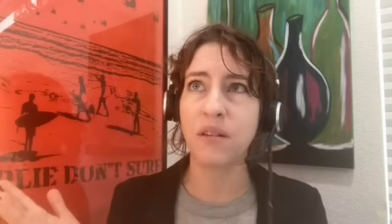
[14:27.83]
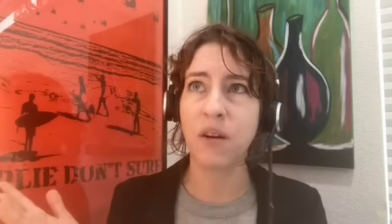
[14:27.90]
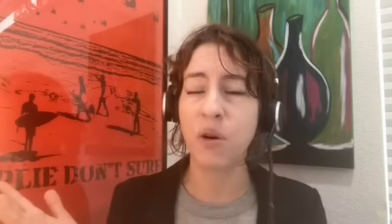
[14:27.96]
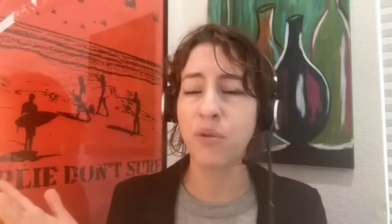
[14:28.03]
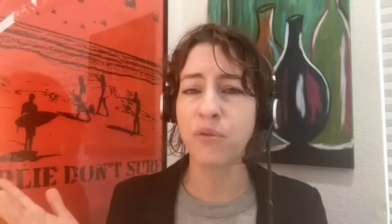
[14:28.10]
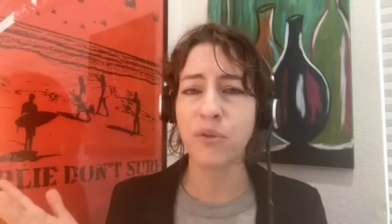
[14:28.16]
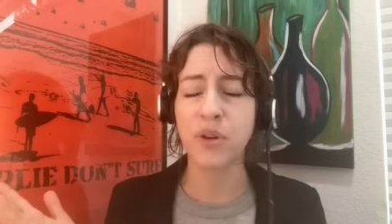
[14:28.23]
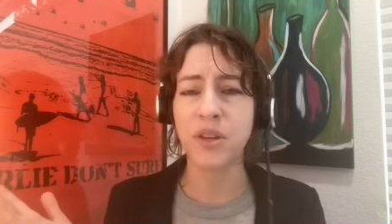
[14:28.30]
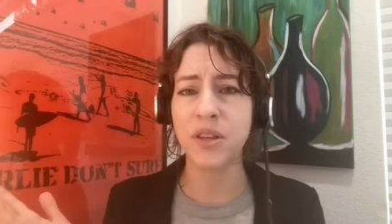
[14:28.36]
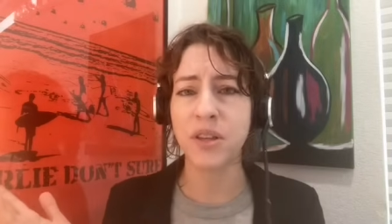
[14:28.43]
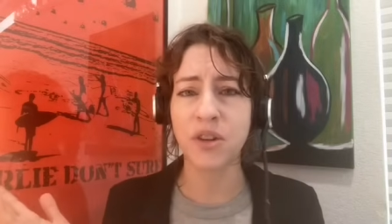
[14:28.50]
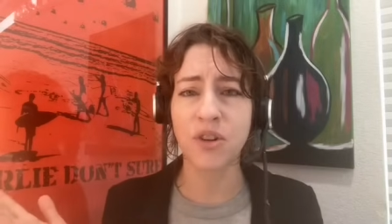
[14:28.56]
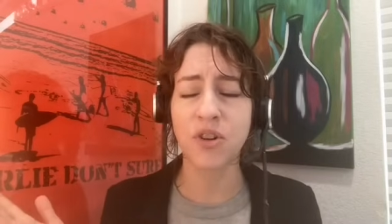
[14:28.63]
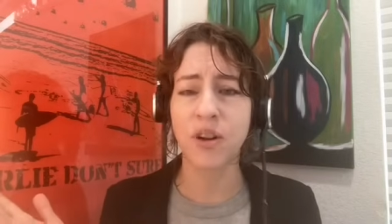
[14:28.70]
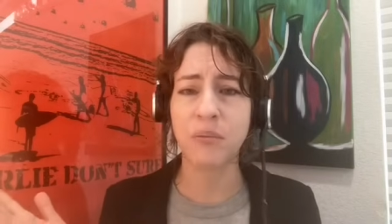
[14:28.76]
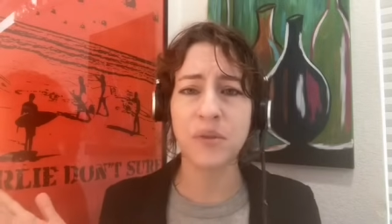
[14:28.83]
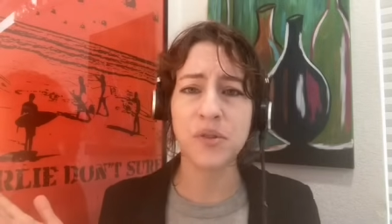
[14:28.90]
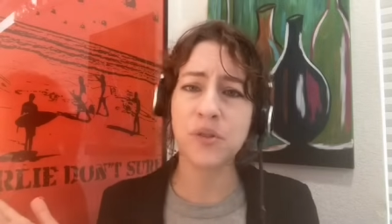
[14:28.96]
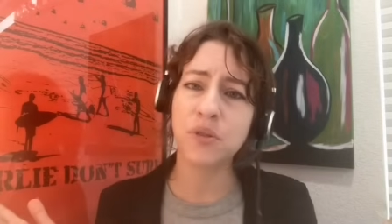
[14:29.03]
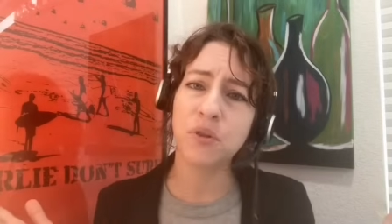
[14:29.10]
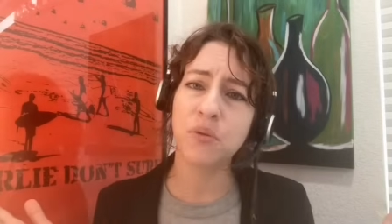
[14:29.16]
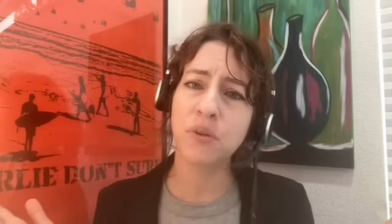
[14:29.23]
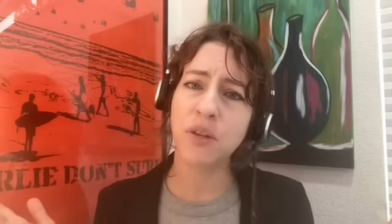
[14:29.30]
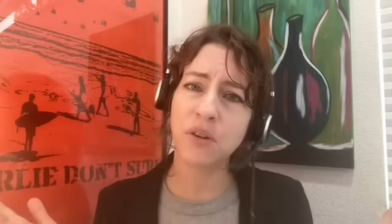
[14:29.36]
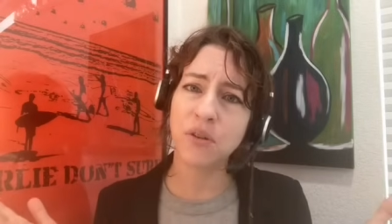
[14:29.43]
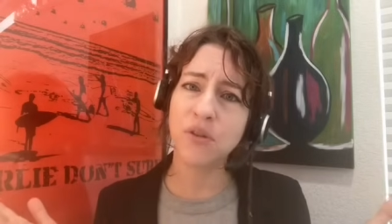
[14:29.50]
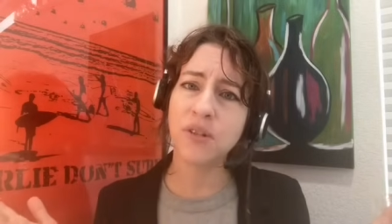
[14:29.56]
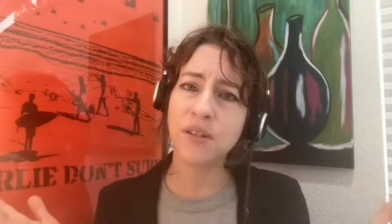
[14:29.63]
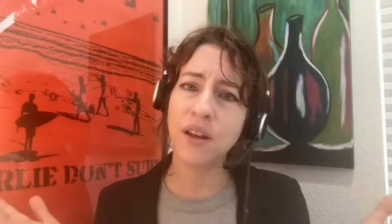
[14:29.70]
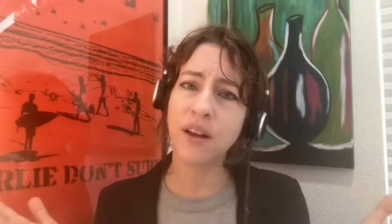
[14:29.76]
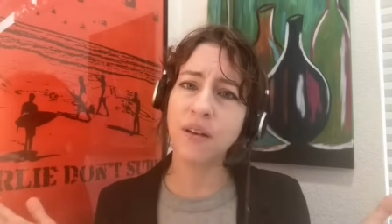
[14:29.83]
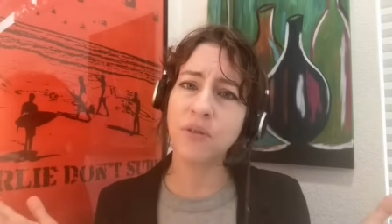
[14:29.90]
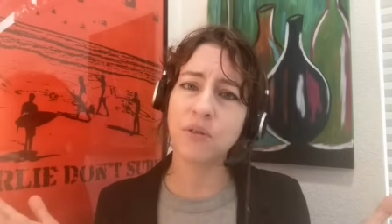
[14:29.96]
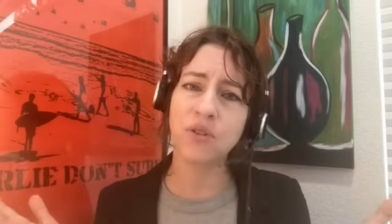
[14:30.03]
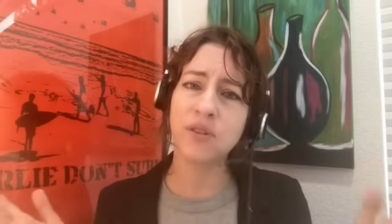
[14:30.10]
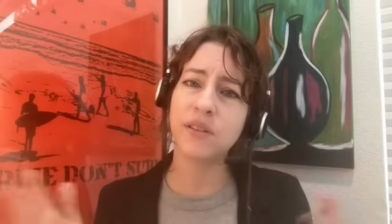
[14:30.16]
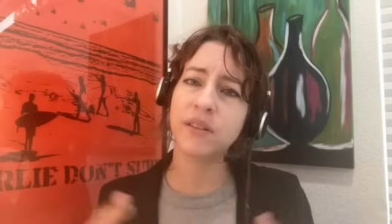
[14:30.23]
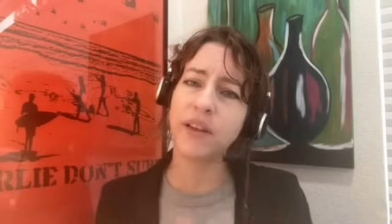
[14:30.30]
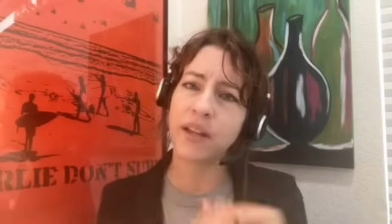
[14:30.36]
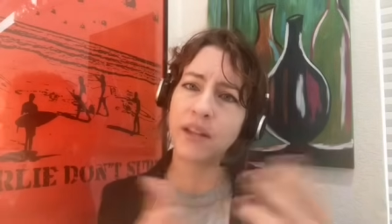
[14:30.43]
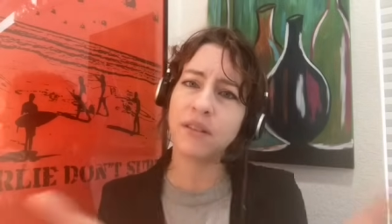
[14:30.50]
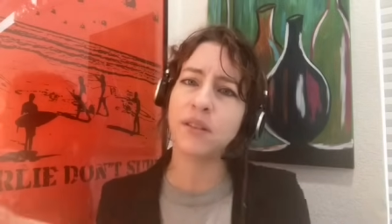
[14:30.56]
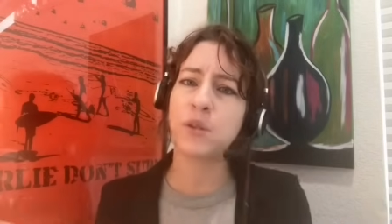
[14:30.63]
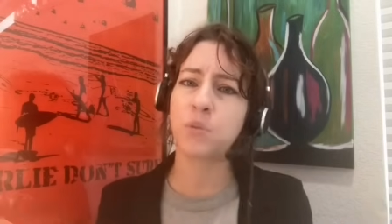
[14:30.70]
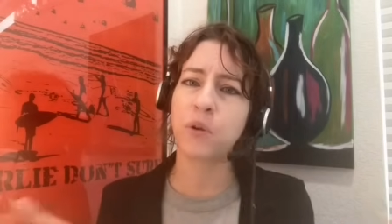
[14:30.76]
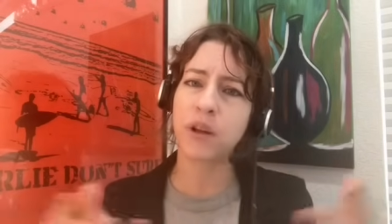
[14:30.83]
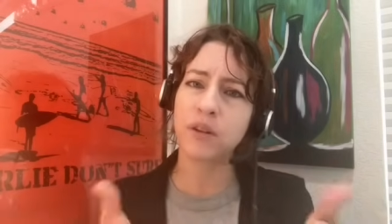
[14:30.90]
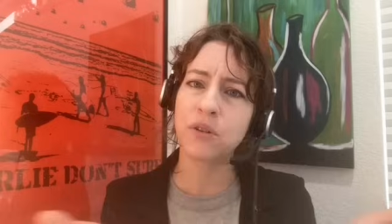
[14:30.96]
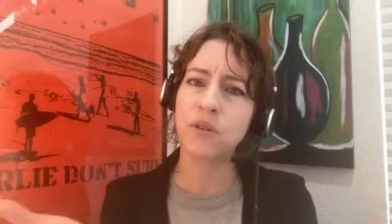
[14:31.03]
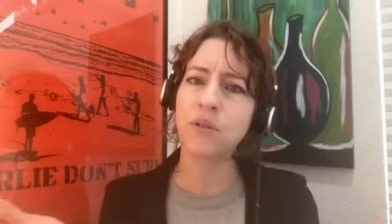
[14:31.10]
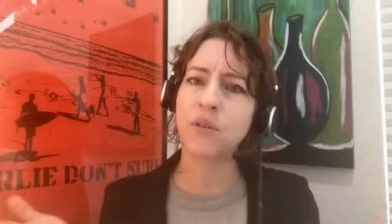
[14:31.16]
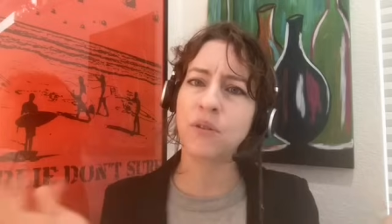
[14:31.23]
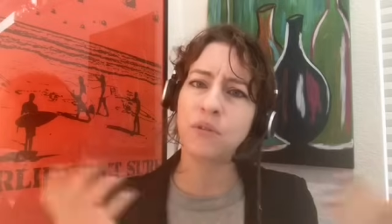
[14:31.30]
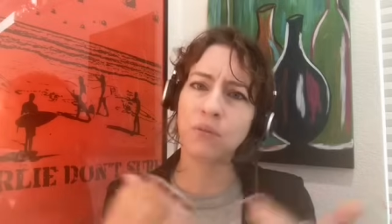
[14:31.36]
over a year almost 2 years now they're just letting this predator